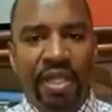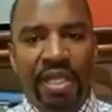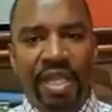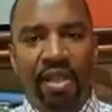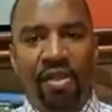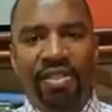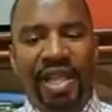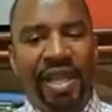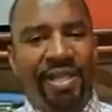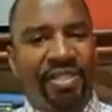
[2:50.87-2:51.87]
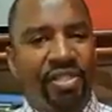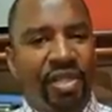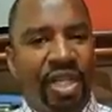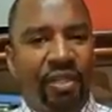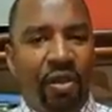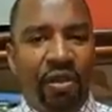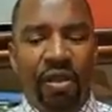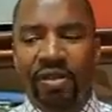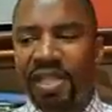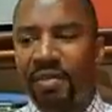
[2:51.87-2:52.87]
then contact an attorney at law.
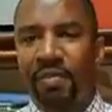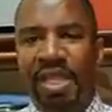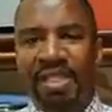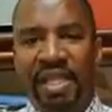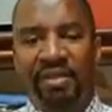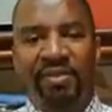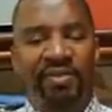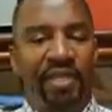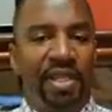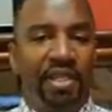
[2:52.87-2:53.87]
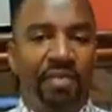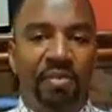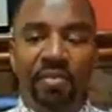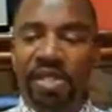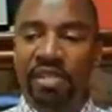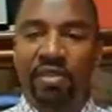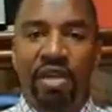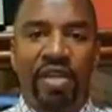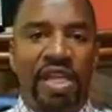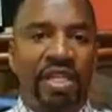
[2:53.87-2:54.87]
Contact myself, Mr.
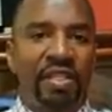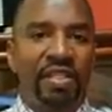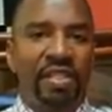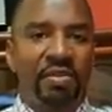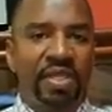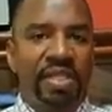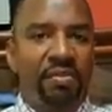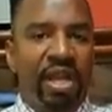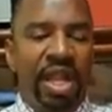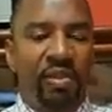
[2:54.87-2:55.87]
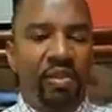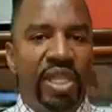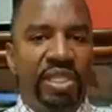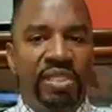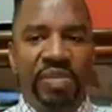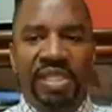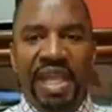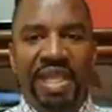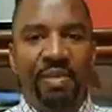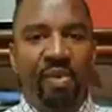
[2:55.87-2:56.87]
Gregory Nichols, Mr. Brian Weeks, Mr.
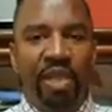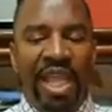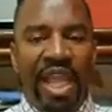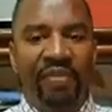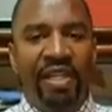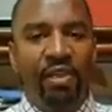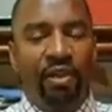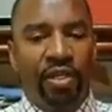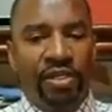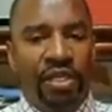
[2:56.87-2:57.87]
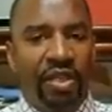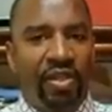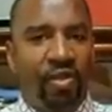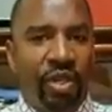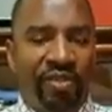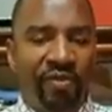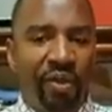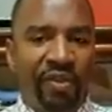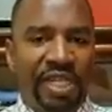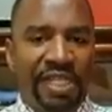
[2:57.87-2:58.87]
Elliot Motley, any of the lawyers who were
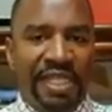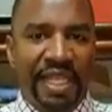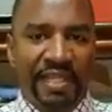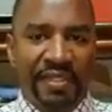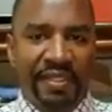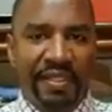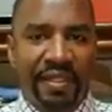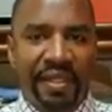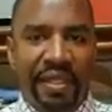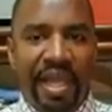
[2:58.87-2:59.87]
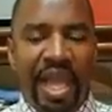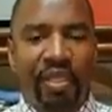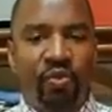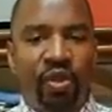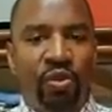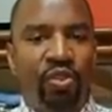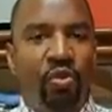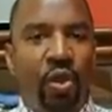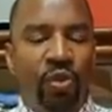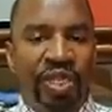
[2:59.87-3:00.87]
involved in this case, and we will do what we